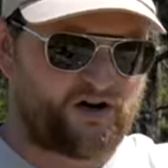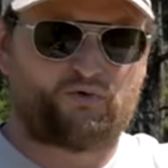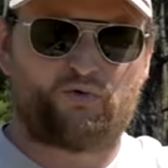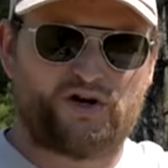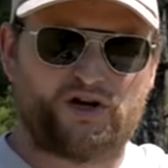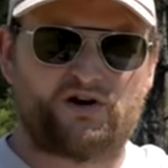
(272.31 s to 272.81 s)
a
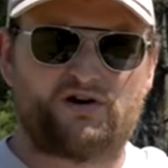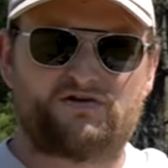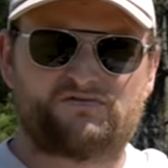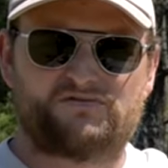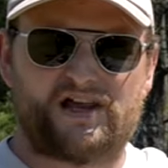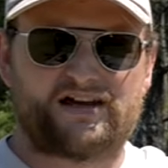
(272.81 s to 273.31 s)

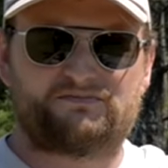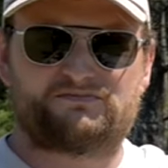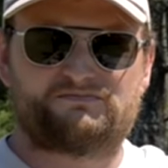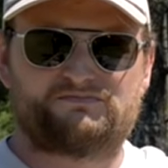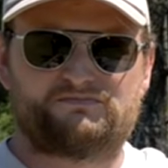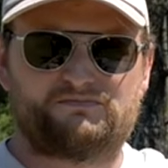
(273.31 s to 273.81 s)
rear like
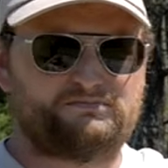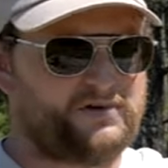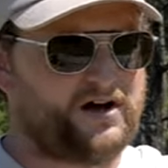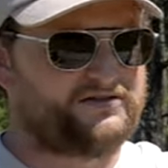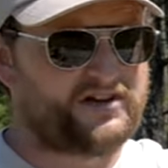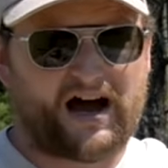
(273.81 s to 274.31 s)

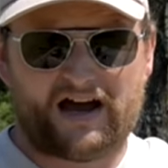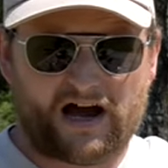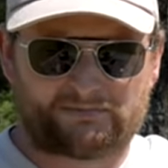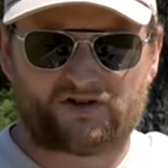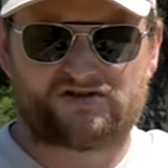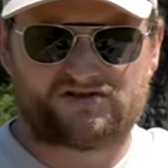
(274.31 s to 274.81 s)
uh,
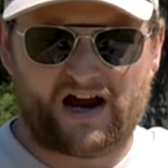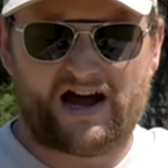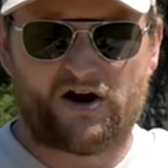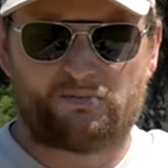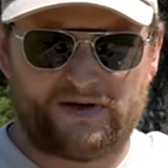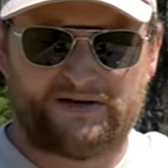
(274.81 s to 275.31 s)
diopter
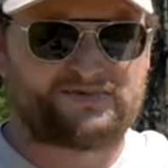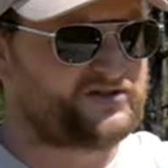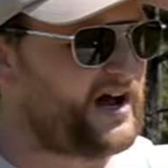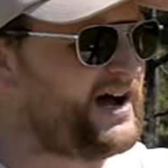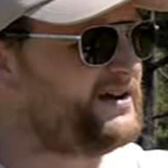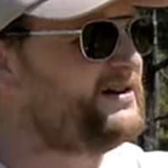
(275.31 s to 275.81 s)
style peep
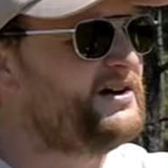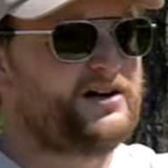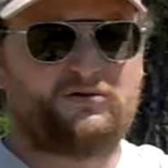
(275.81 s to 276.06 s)
sight